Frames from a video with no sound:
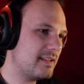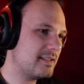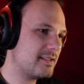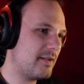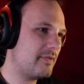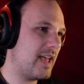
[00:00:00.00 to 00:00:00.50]

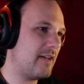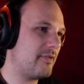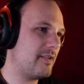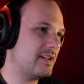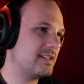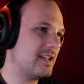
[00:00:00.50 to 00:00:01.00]
So if you
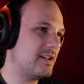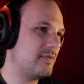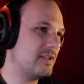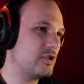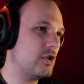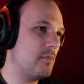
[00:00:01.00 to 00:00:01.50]
ever want
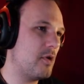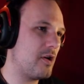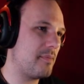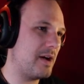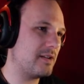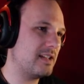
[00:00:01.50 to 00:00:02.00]
to know more
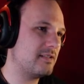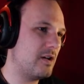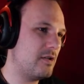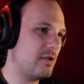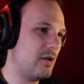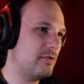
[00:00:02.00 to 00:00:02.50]
about that,
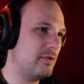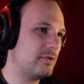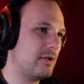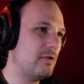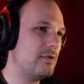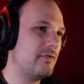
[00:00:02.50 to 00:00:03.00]
go
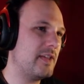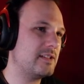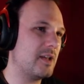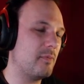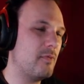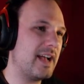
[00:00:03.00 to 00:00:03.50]
look things up.